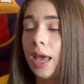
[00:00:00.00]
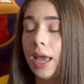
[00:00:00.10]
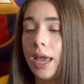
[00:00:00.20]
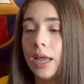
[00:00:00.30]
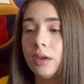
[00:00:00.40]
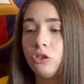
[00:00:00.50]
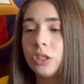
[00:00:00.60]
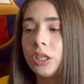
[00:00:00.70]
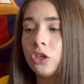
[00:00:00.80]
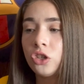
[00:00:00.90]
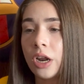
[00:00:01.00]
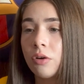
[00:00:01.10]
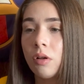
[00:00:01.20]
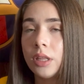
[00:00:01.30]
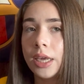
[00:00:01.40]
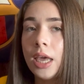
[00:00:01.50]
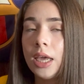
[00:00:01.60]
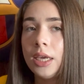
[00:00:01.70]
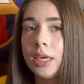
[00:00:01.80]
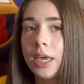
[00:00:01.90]
And just in general, like,
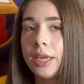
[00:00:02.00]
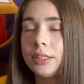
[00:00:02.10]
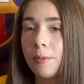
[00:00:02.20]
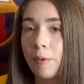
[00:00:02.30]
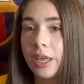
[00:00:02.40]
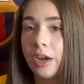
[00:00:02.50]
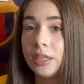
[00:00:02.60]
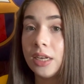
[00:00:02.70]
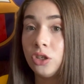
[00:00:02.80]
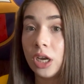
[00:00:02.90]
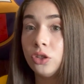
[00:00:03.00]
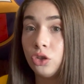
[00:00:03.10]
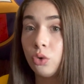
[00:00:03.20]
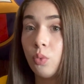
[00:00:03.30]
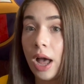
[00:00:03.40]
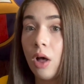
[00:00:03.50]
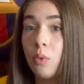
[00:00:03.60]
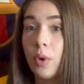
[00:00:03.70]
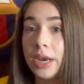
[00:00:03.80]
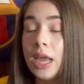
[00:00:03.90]
he is a player that does do well
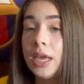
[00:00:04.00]
when